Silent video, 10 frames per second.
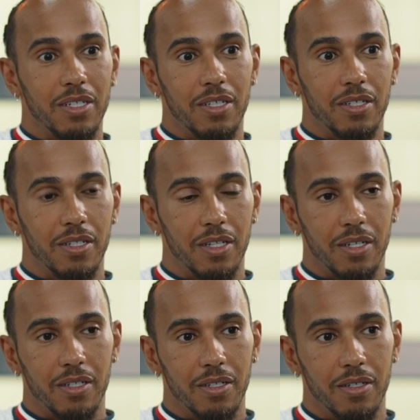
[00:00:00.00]

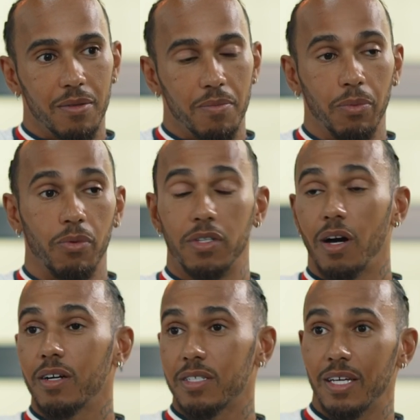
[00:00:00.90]
that people with
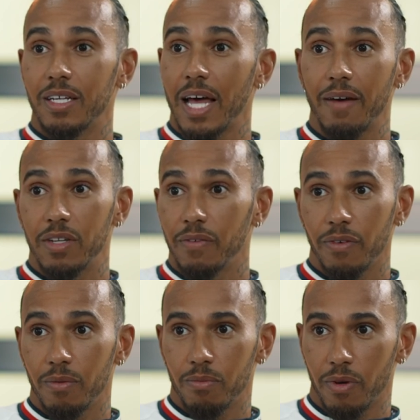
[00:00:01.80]
darker skin have
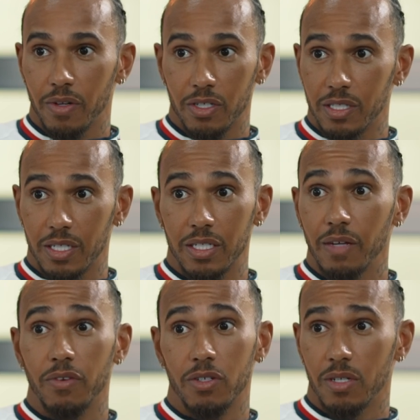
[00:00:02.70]
different privileges and
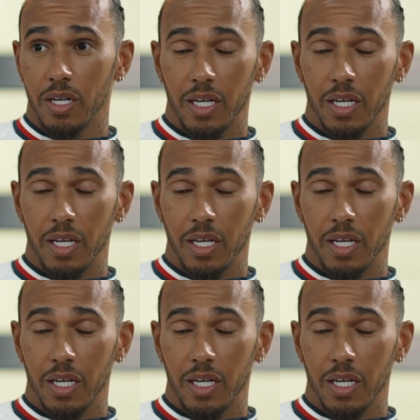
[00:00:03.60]
different,